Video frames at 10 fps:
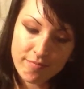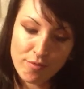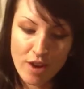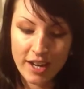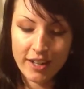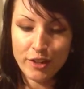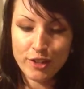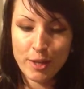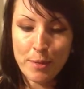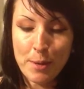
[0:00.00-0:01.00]
writing or
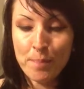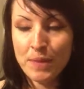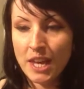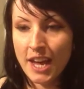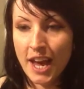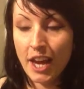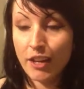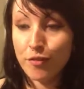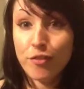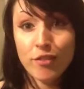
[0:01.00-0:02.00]
something, and I
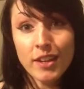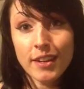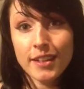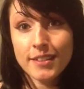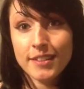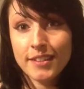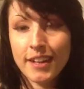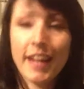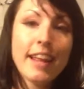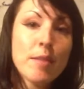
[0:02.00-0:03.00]
could feel it. And
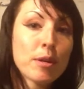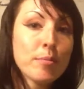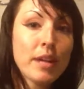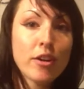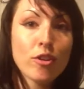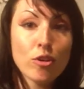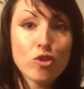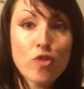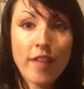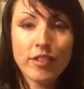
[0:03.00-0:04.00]
I labeled them later called
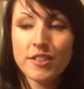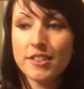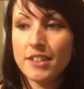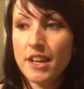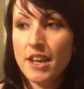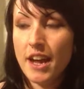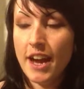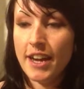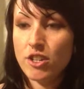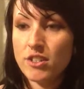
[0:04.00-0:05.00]
travelers,
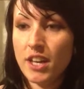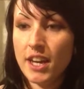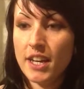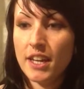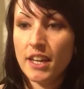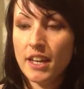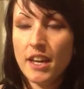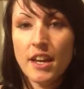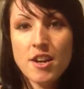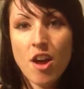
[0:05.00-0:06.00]
and it just
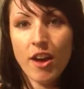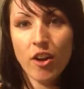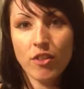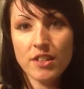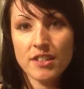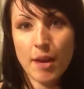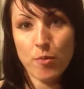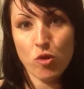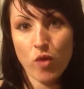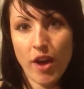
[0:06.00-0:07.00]
not on the same
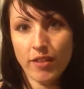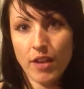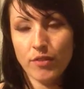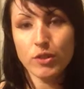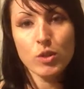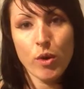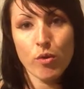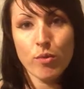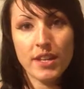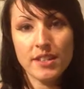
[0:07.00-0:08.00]
ground level, because we were
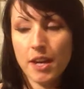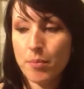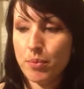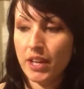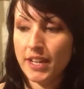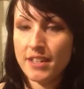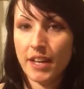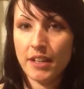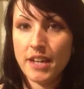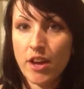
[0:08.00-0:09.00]
raised up, but
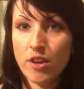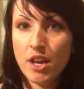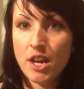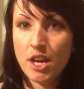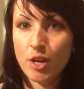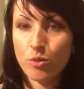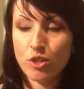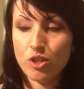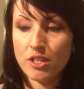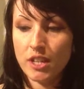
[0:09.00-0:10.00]
slightly down. It
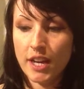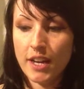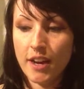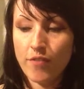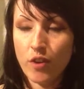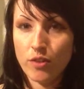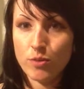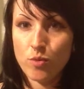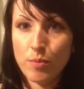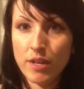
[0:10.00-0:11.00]
was just I felt this
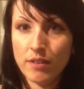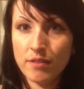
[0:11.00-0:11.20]
woman,